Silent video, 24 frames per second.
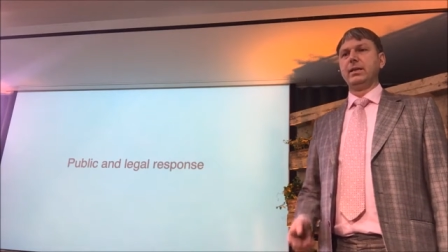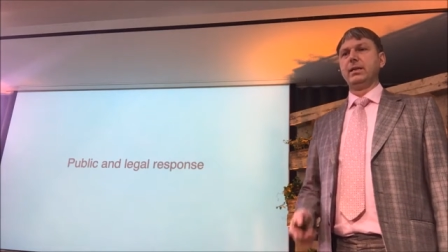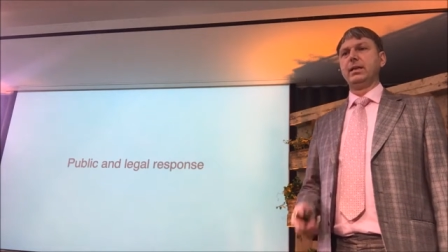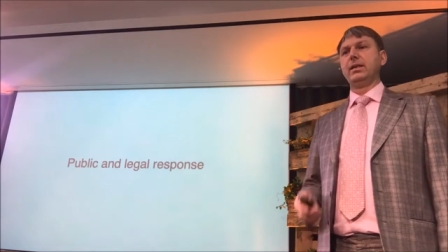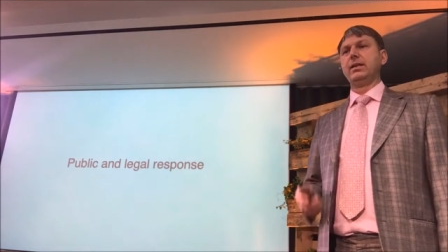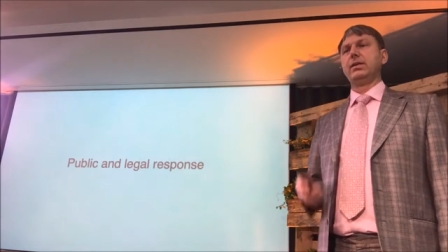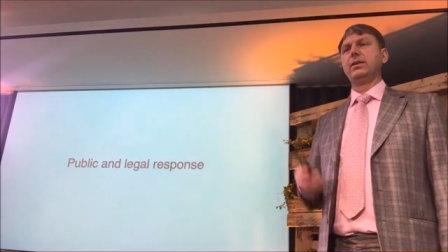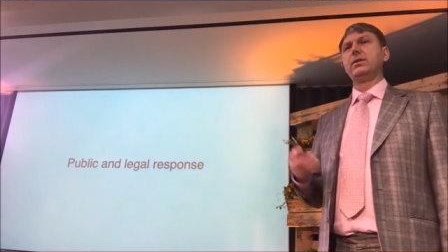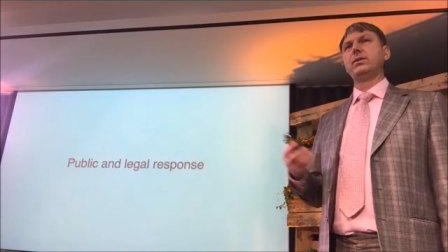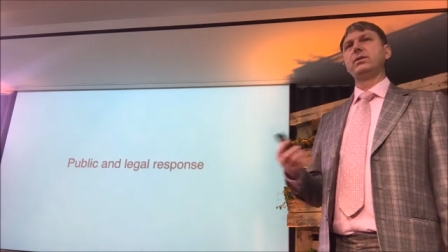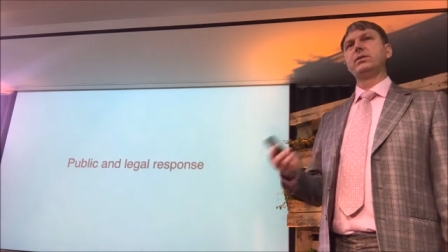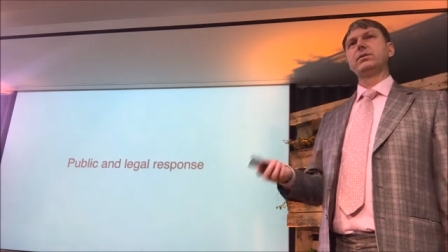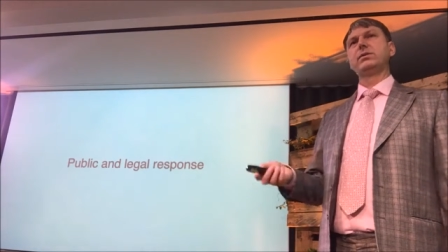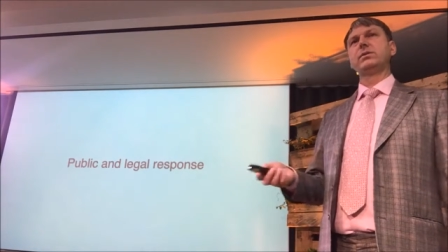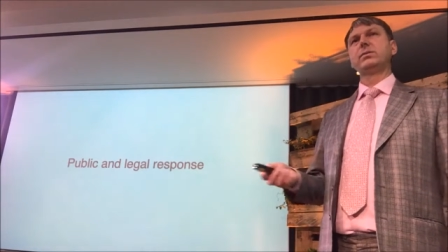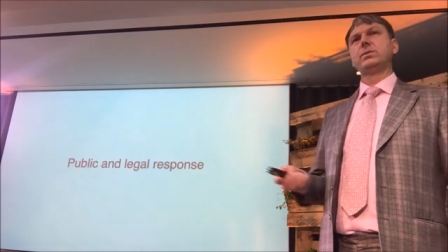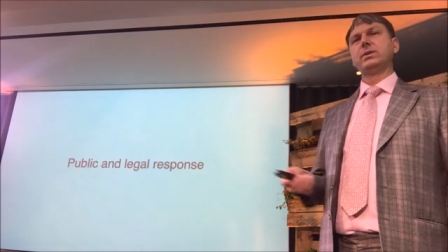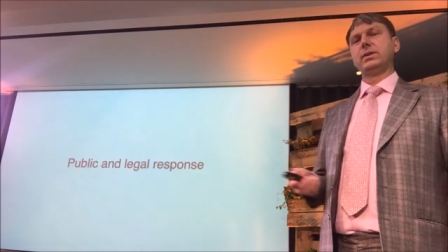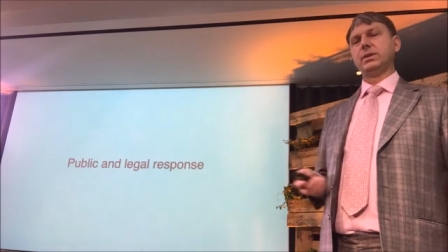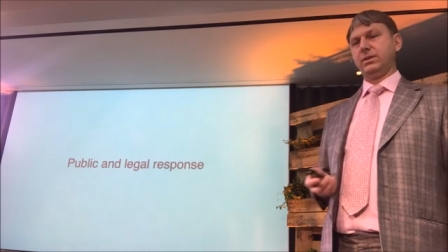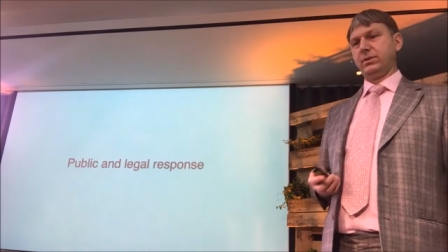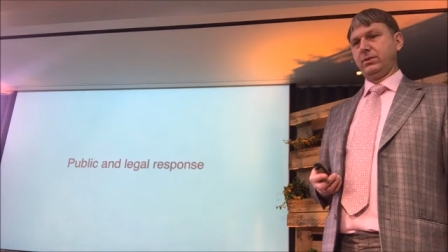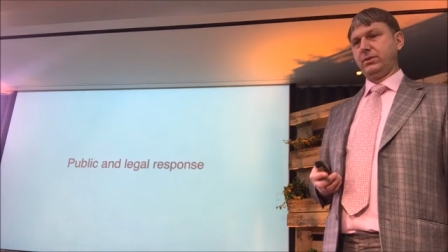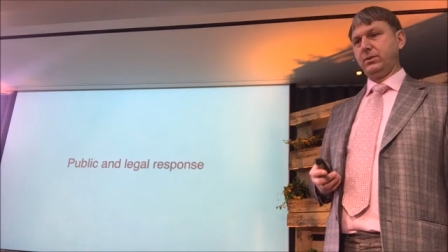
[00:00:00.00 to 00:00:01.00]
I also
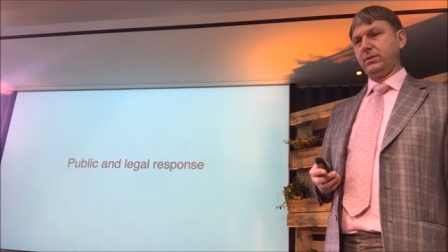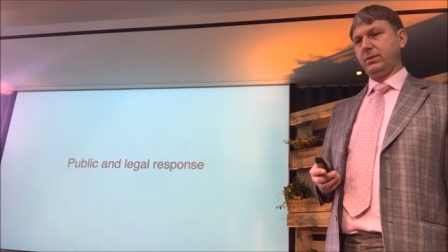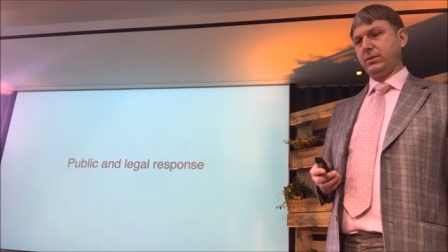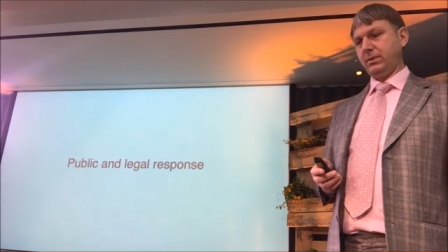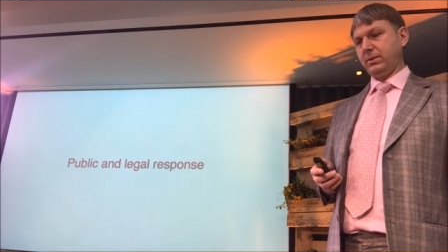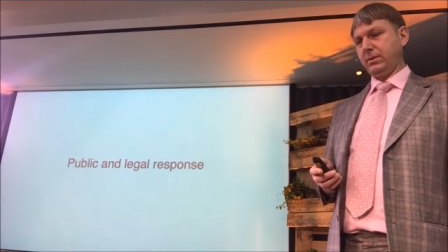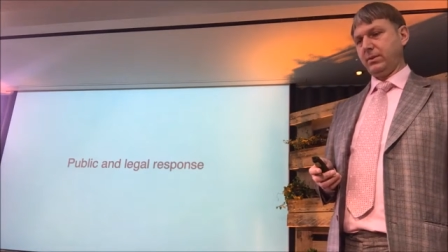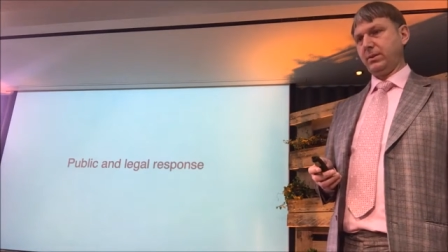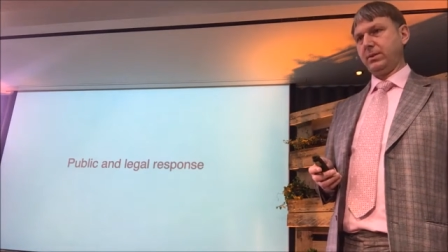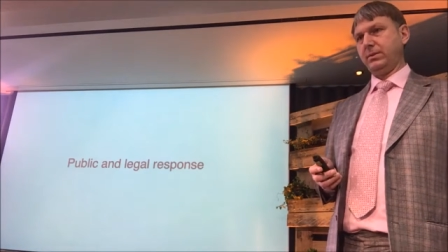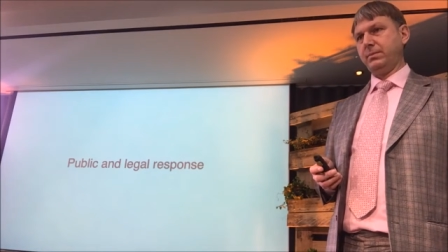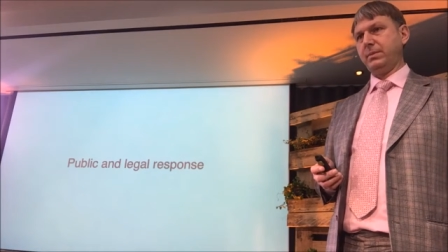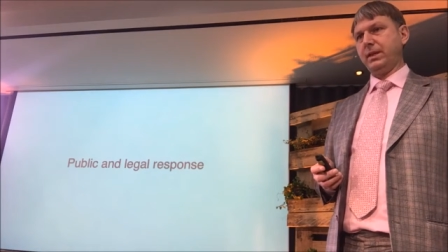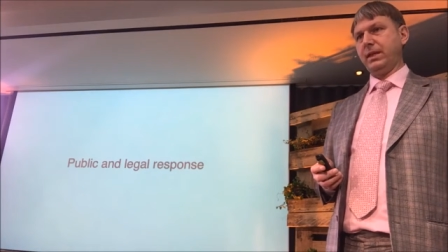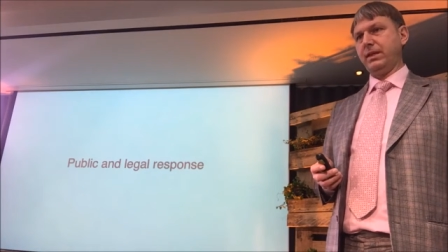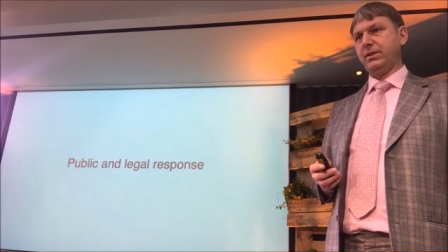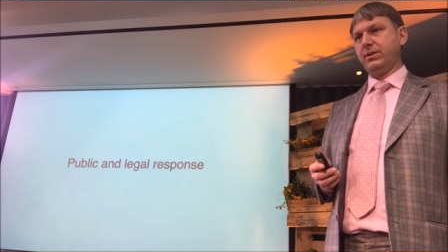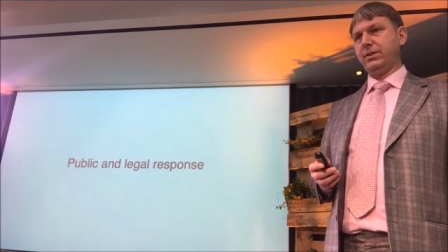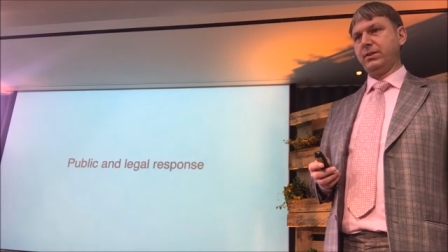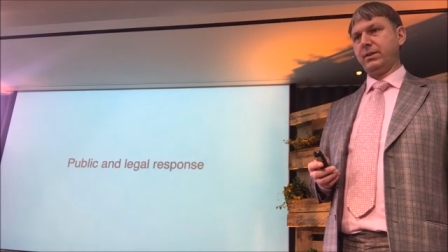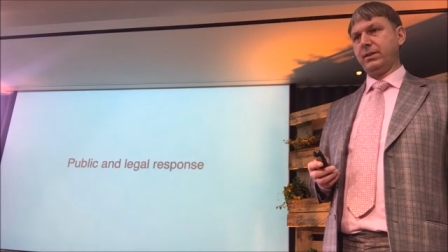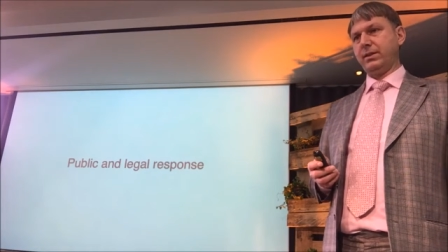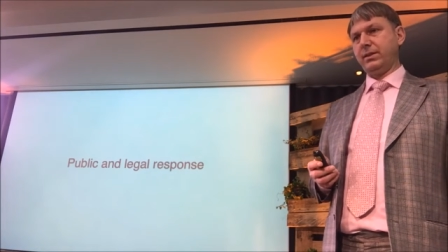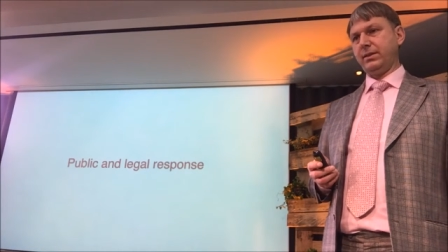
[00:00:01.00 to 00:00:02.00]
want to
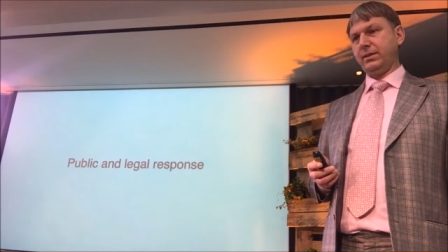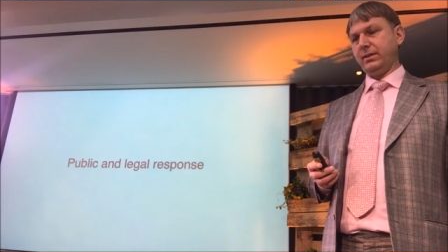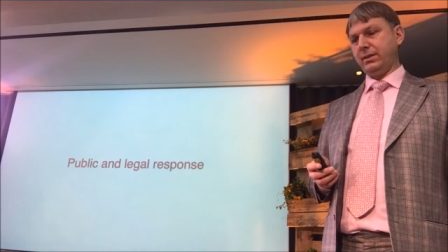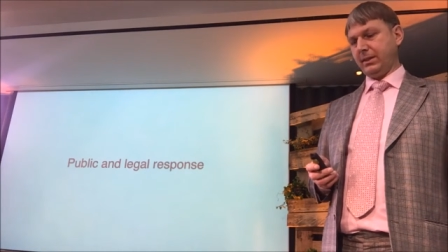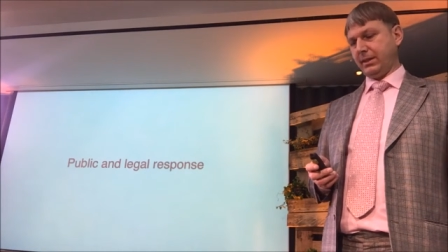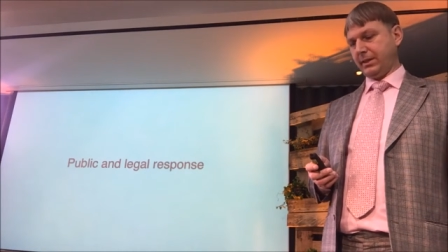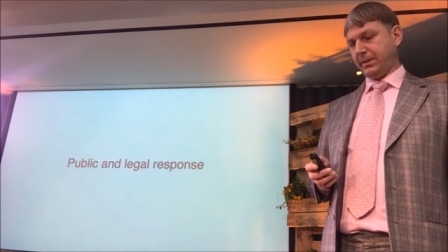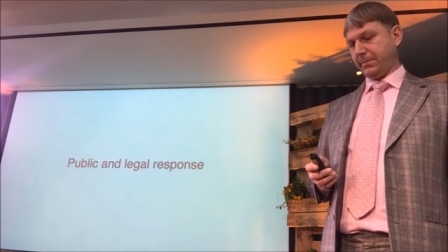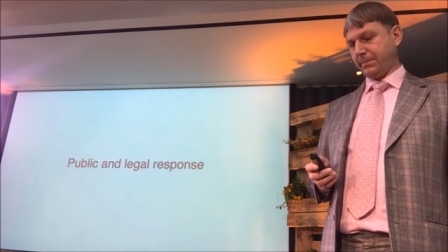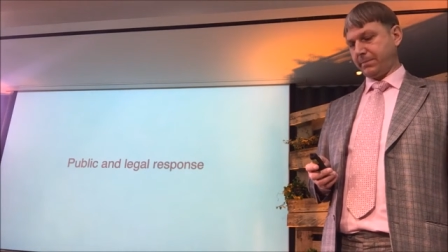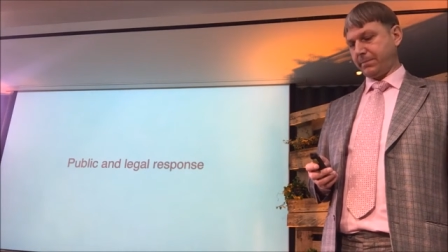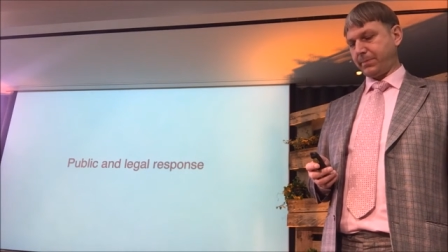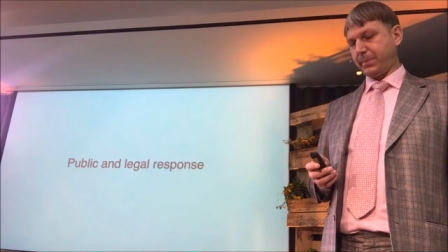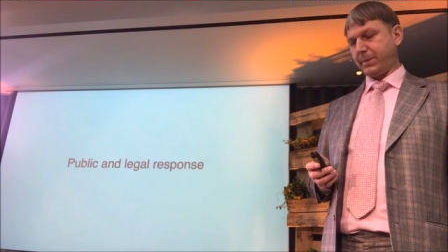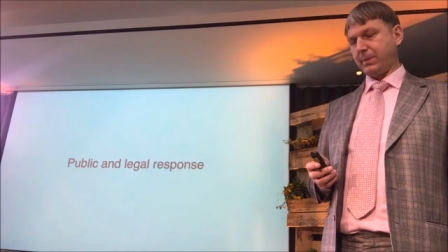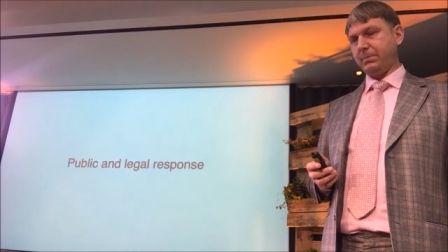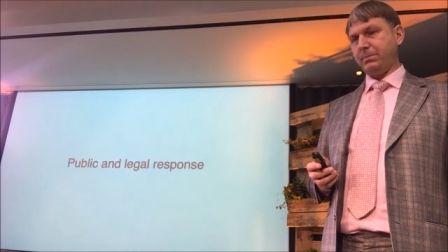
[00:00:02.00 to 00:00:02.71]
mention the